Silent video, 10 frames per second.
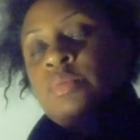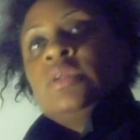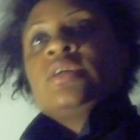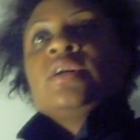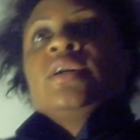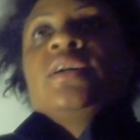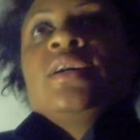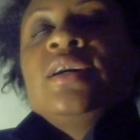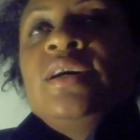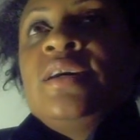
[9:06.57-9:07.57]
and,
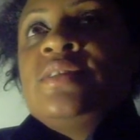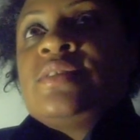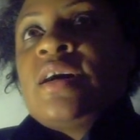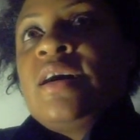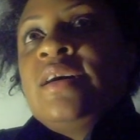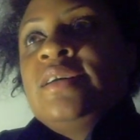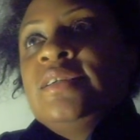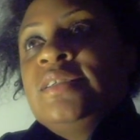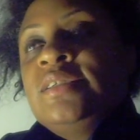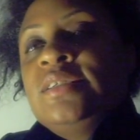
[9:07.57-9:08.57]
and uh,
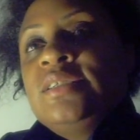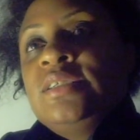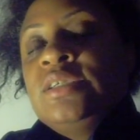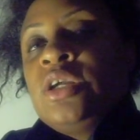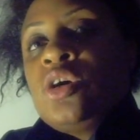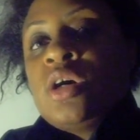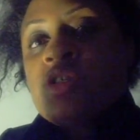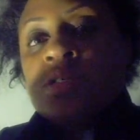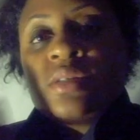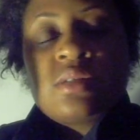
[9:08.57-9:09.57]
you know, I'll
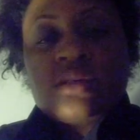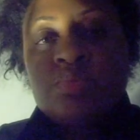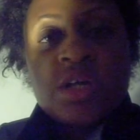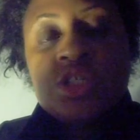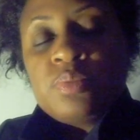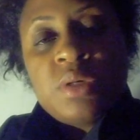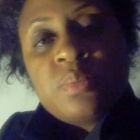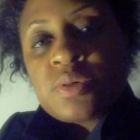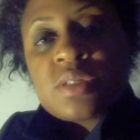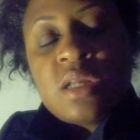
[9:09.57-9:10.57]
just mention
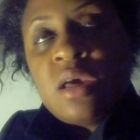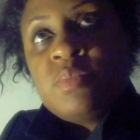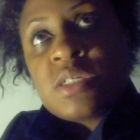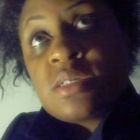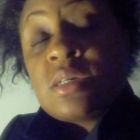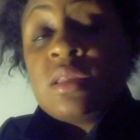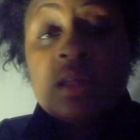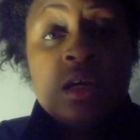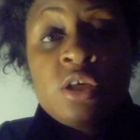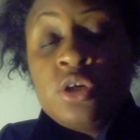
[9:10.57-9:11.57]
people's names and say
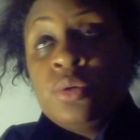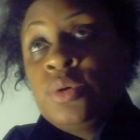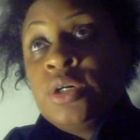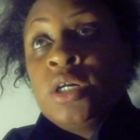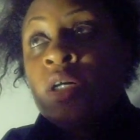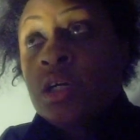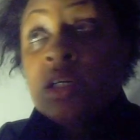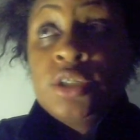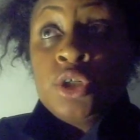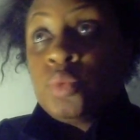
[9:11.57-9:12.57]
thank you, or,
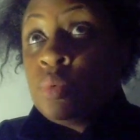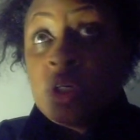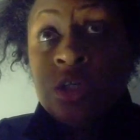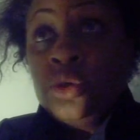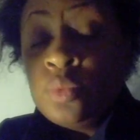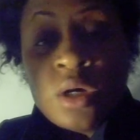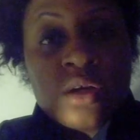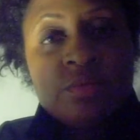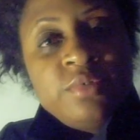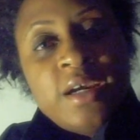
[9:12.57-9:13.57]
you know, what do you want,
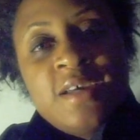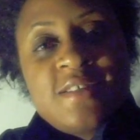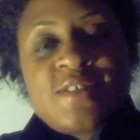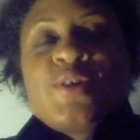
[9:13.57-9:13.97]
right?